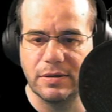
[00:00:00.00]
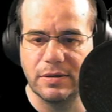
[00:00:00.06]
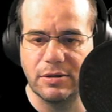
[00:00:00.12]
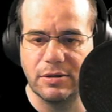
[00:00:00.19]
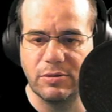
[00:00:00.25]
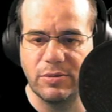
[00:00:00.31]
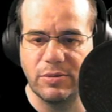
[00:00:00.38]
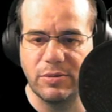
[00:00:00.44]
Oh,
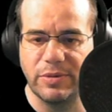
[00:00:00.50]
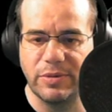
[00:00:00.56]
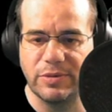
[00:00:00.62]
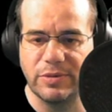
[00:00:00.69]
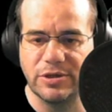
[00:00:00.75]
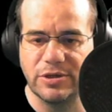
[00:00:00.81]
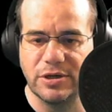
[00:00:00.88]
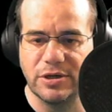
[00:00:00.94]
he won't be
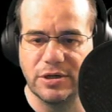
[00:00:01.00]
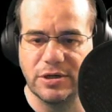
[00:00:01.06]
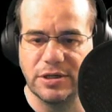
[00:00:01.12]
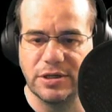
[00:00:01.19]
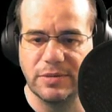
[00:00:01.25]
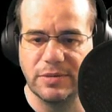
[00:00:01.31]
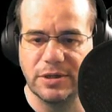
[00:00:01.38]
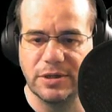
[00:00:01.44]
my type
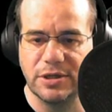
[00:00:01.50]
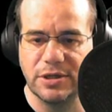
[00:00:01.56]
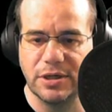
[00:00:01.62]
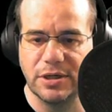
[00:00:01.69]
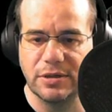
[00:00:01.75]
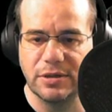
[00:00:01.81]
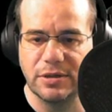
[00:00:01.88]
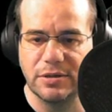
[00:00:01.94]
until
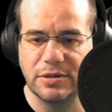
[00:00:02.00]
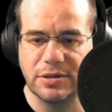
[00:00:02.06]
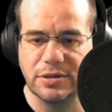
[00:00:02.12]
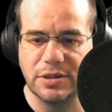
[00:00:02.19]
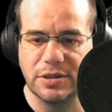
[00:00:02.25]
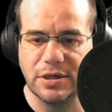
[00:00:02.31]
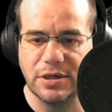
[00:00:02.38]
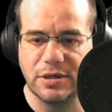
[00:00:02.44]
actually. So,